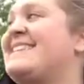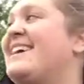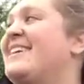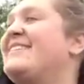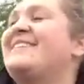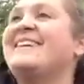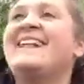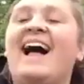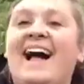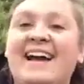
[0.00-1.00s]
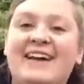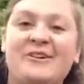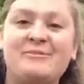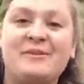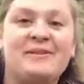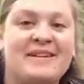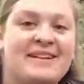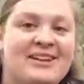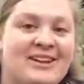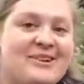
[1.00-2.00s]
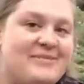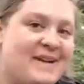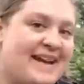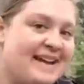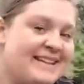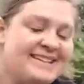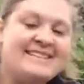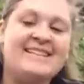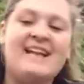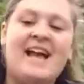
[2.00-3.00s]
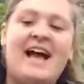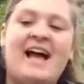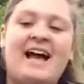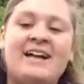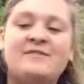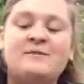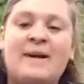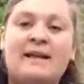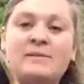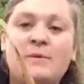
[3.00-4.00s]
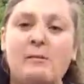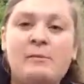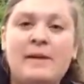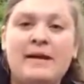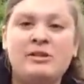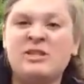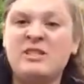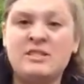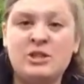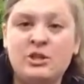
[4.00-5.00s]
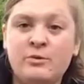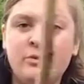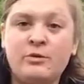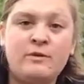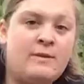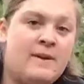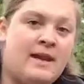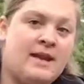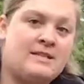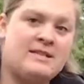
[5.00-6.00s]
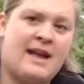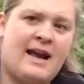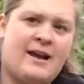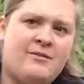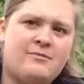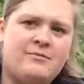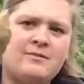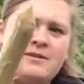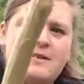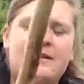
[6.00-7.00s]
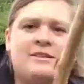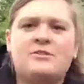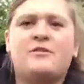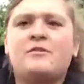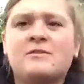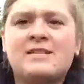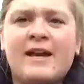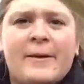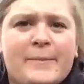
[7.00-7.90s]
so I hope you can hear me. I've spent probably just 2 or 3 minutes now, I don't know if you can see it,